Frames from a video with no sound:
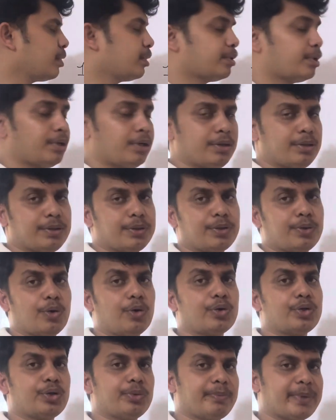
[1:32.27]

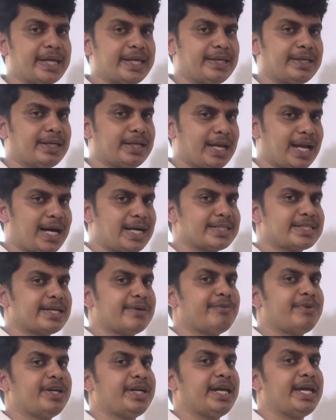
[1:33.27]
go to my class
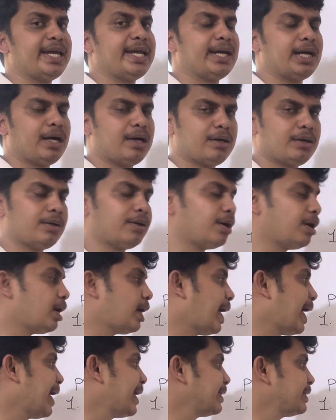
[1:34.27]
every day.
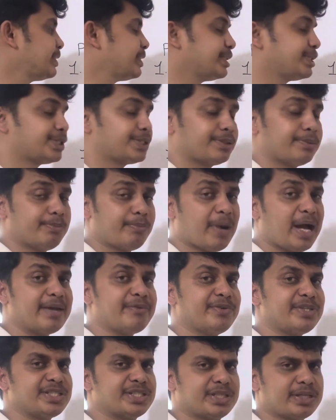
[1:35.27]
I just buy
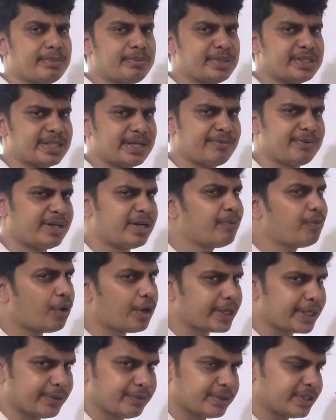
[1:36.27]
vegetables every day.
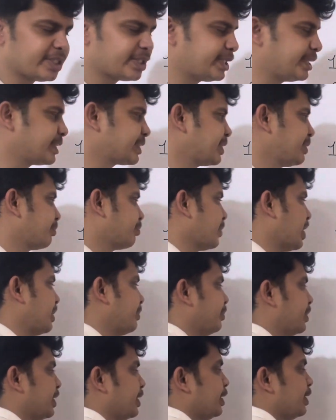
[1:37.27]
Whatever the things it might
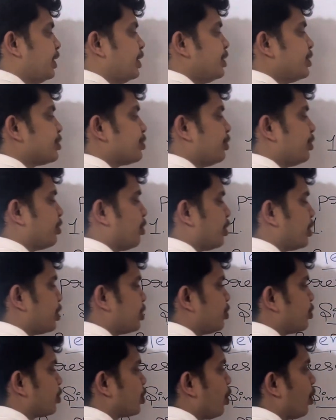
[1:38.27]
be. So in order
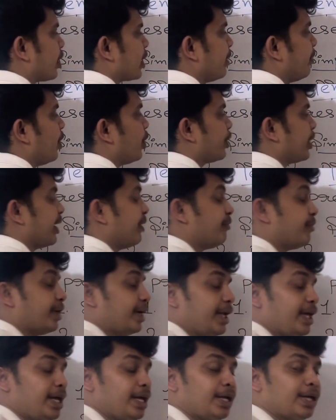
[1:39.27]
to talk about every
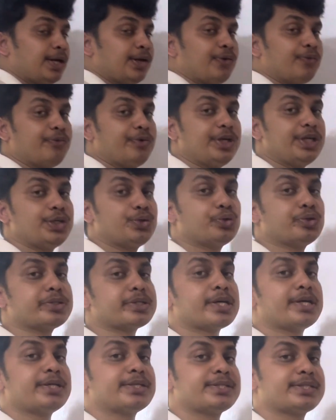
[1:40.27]
day, we use
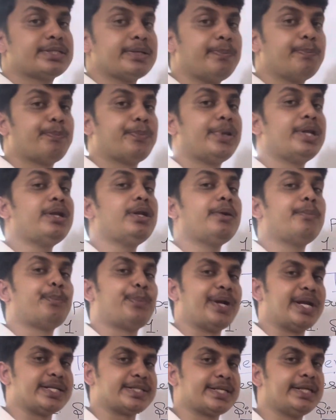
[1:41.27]
simple
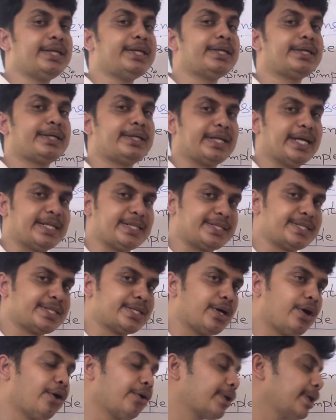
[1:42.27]
present tense.
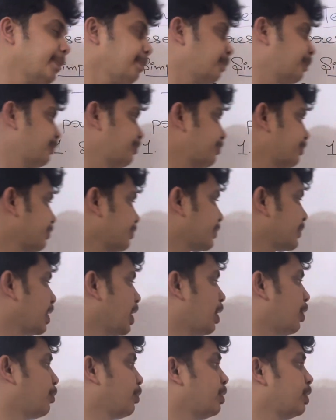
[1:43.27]
Okay.
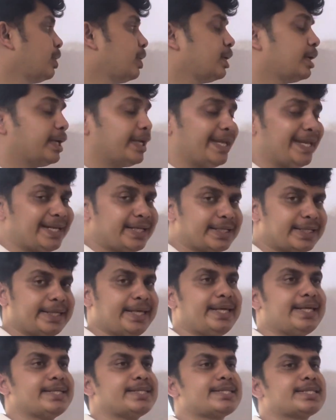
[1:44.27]
Now, in
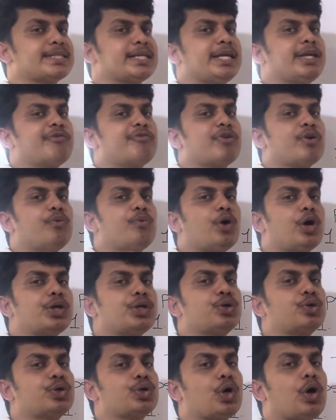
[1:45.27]
case if you want
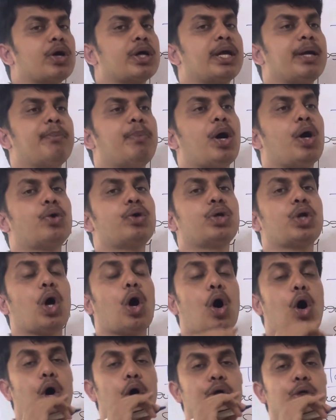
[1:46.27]
to talk about
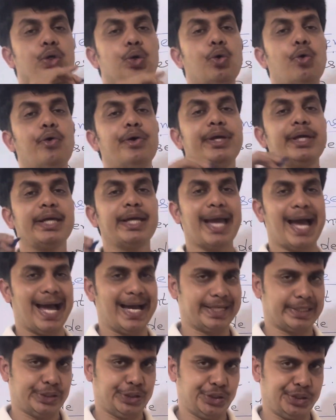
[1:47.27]
ongoing
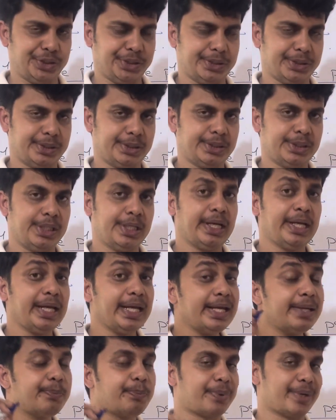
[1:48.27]
action
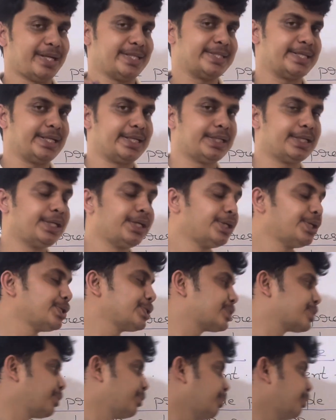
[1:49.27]
in present,
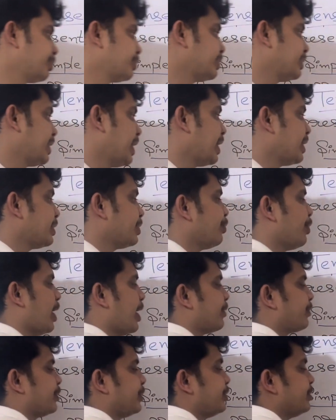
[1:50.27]
so then you
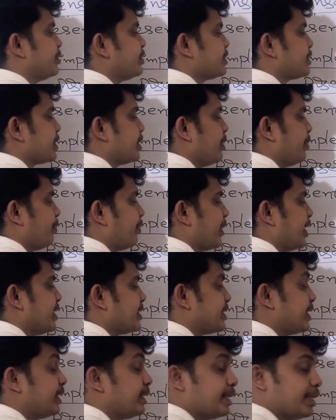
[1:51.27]
have to use
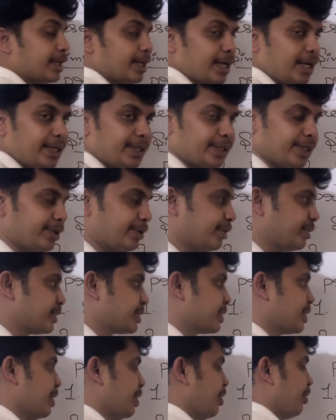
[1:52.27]
present continuous.
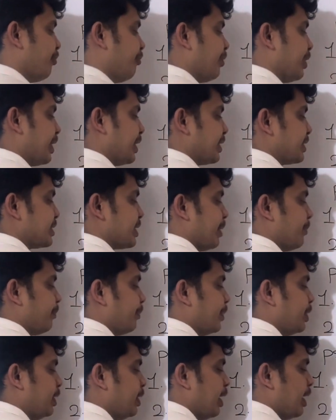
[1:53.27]
For
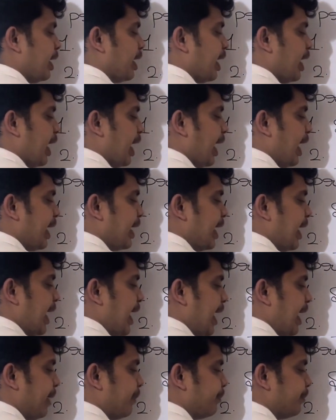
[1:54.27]
example, I
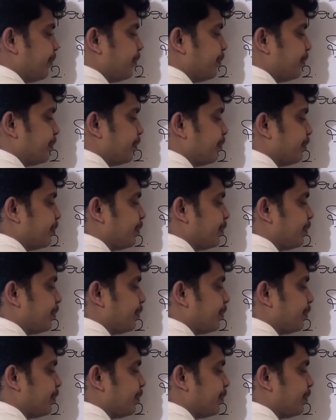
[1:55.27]
am,